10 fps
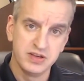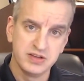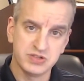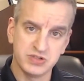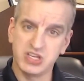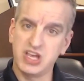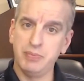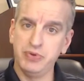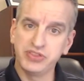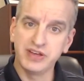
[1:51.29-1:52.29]
So there's a
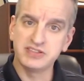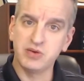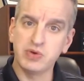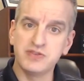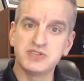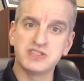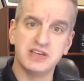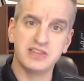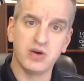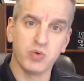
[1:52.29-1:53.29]
couple of things that we've
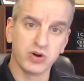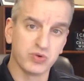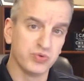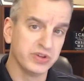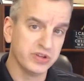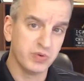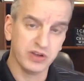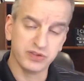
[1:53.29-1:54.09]
seen that work really well.